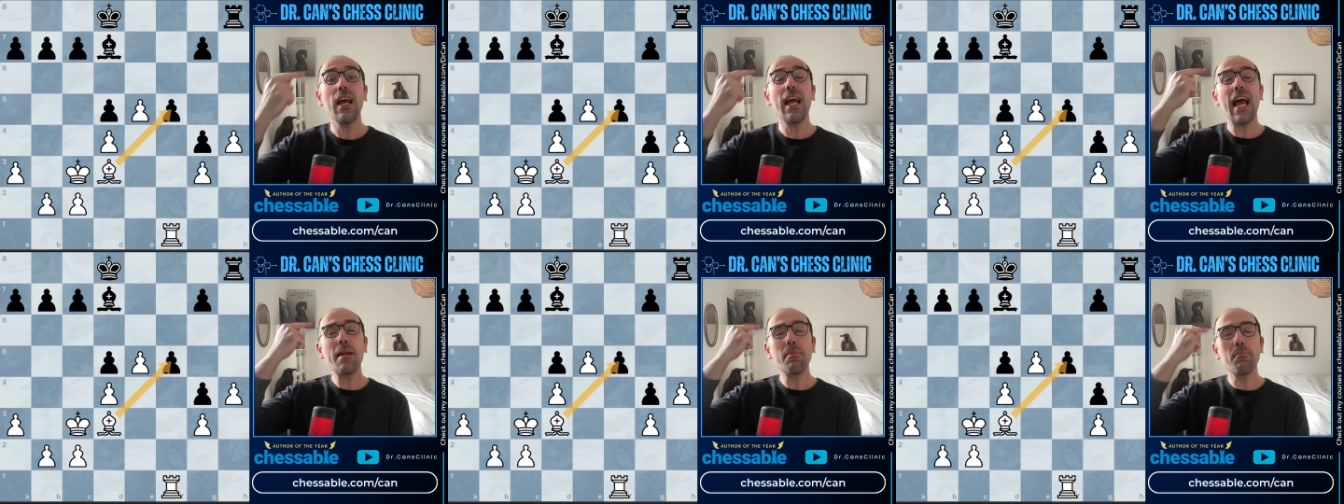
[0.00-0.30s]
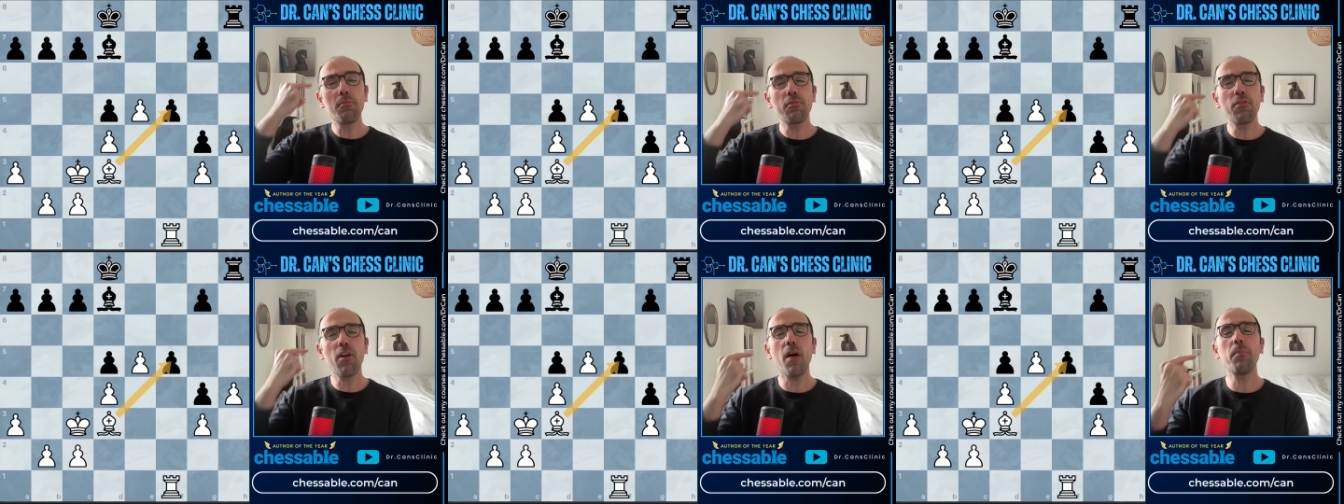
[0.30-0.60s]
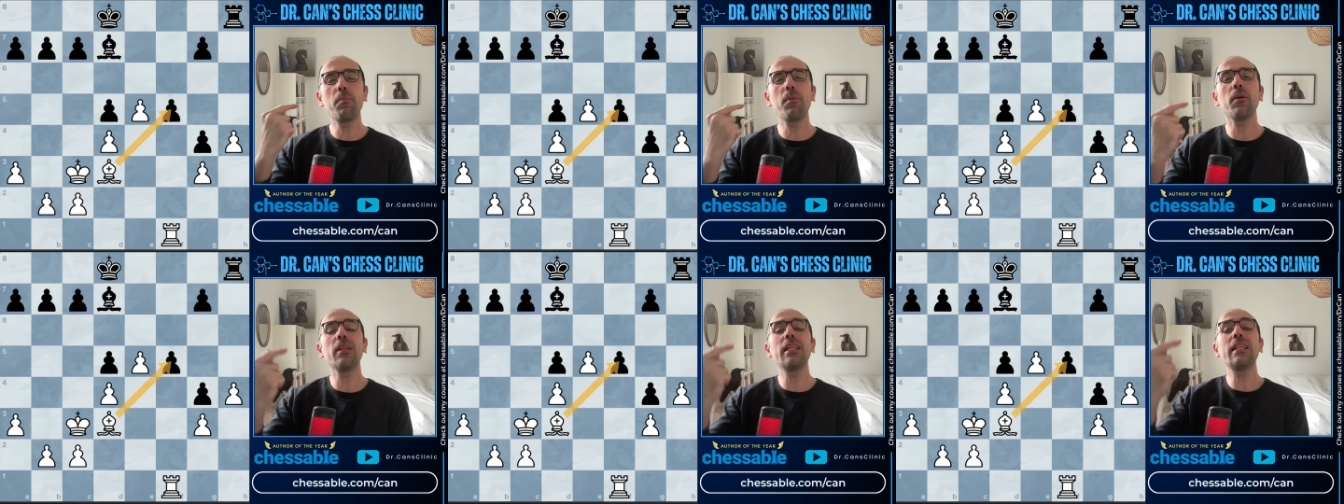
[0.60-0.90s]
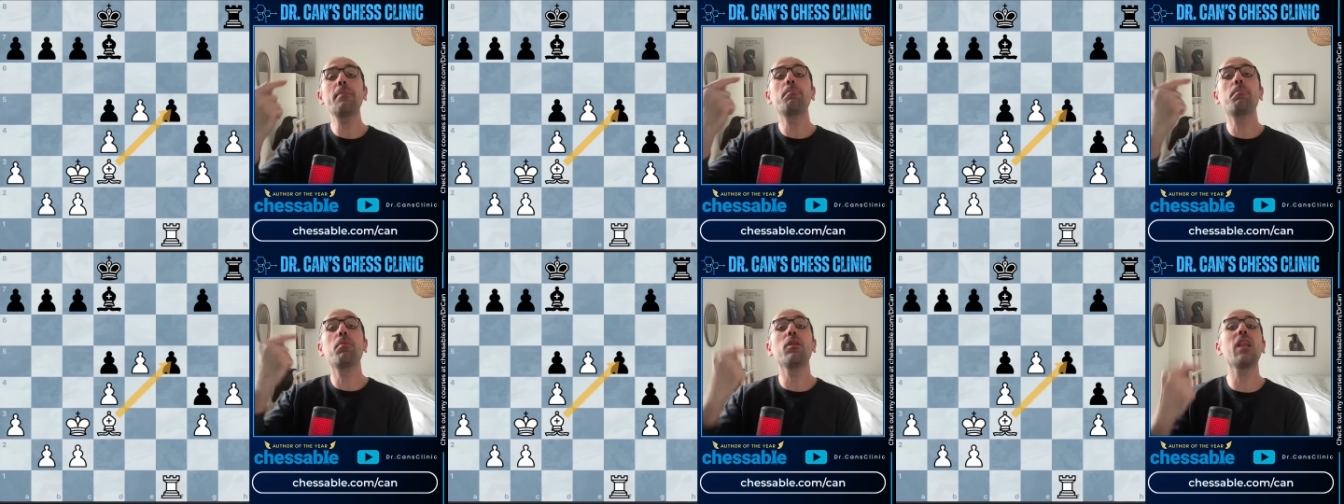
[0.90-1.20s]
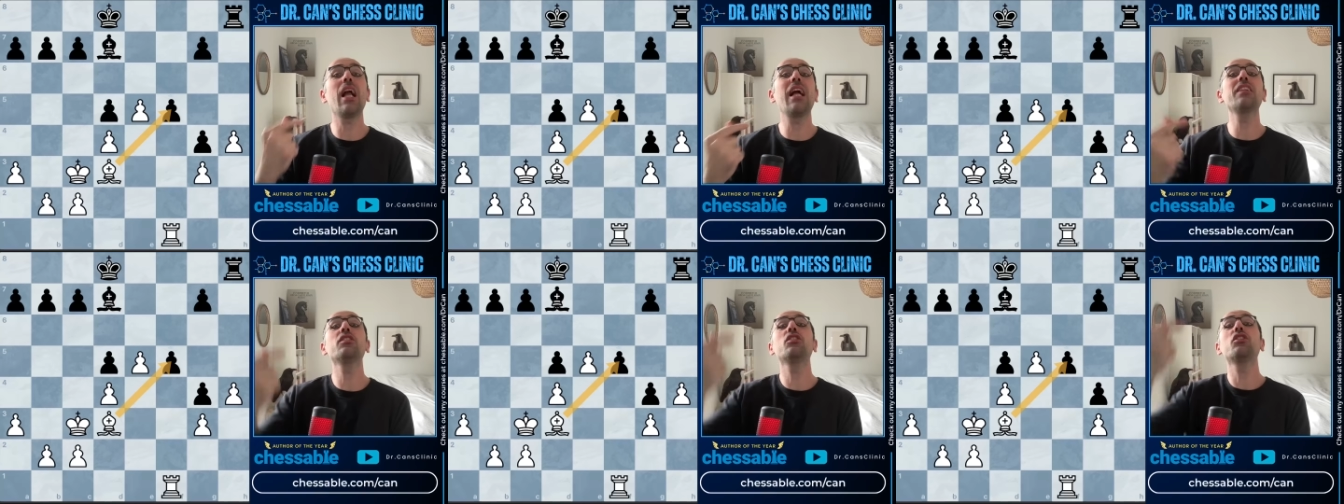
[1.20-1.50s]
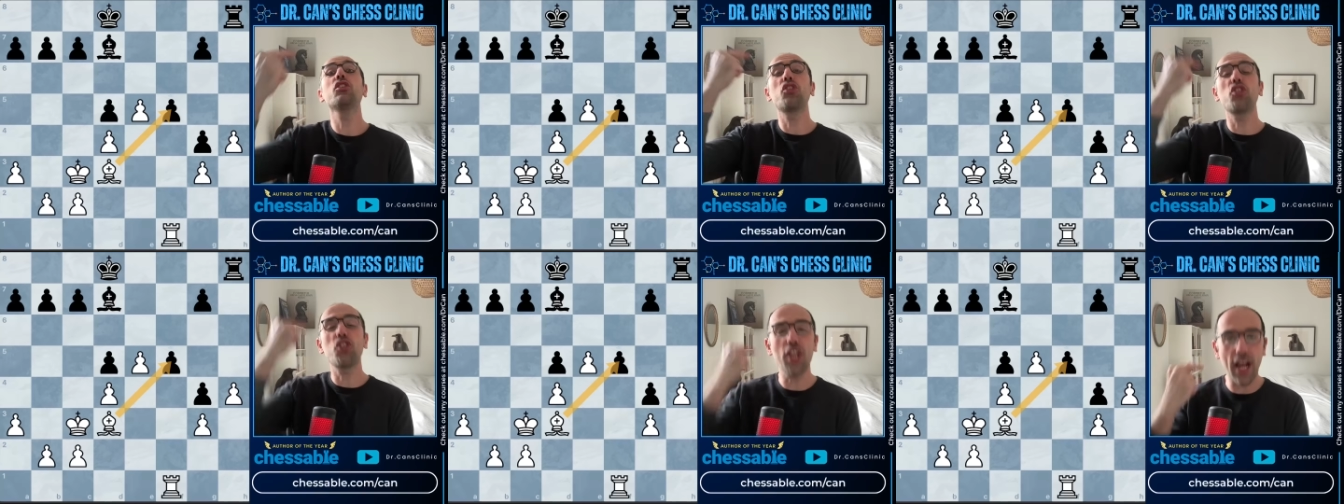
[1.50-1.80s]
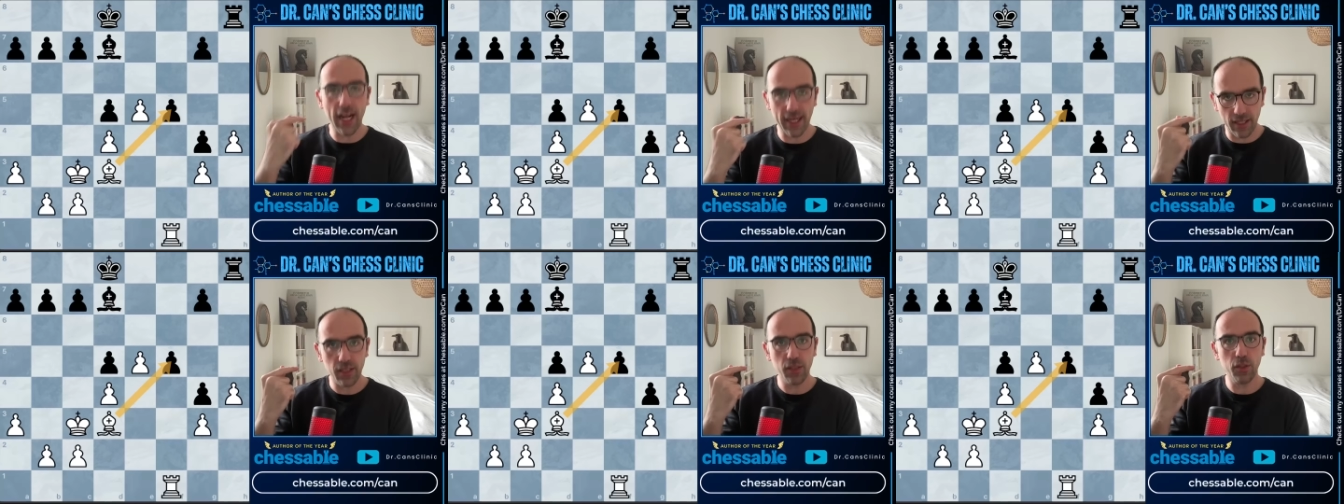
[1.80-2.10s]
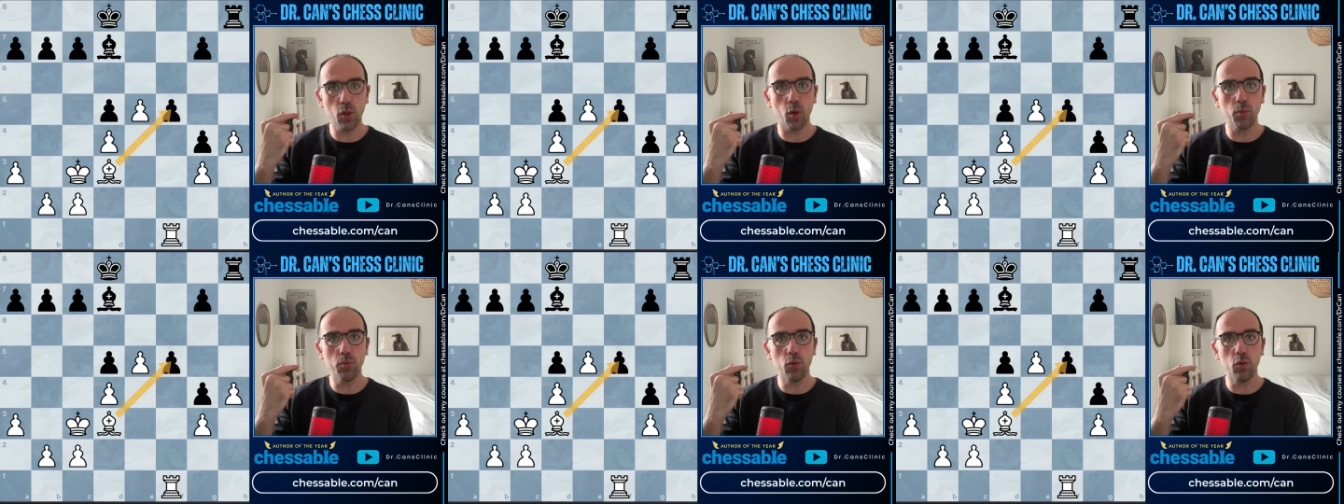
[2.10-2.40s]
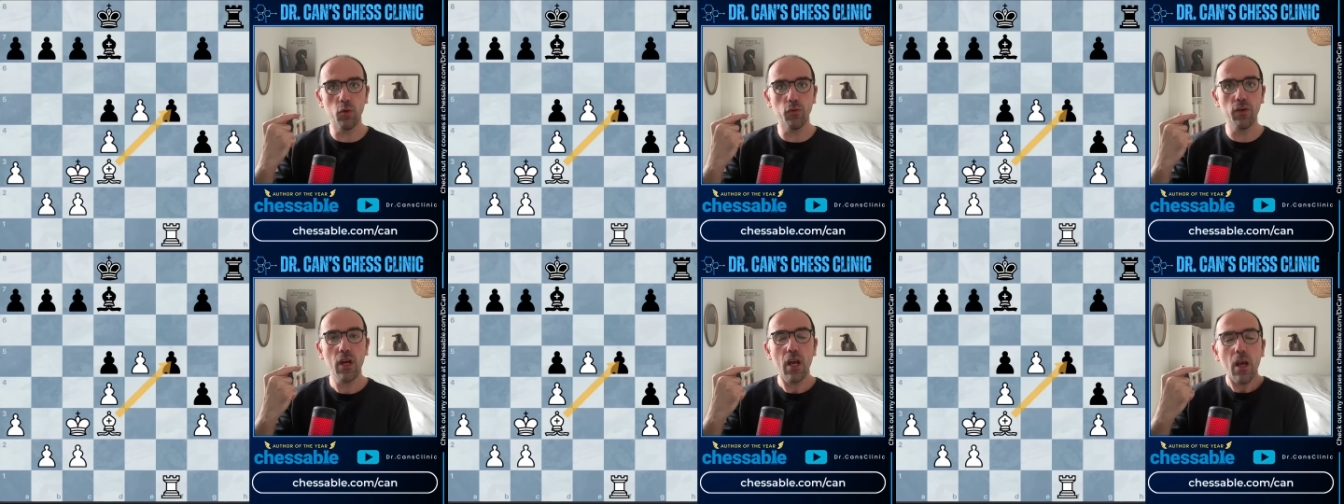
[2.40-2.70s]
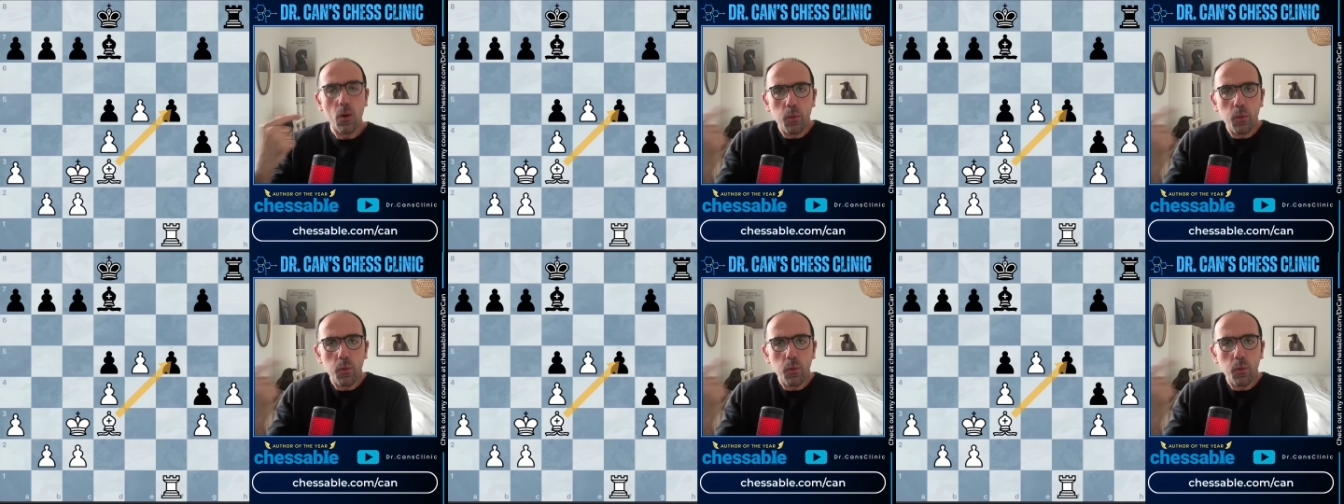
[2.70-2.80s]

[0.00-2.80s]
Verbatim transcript: and properly blunder check your move.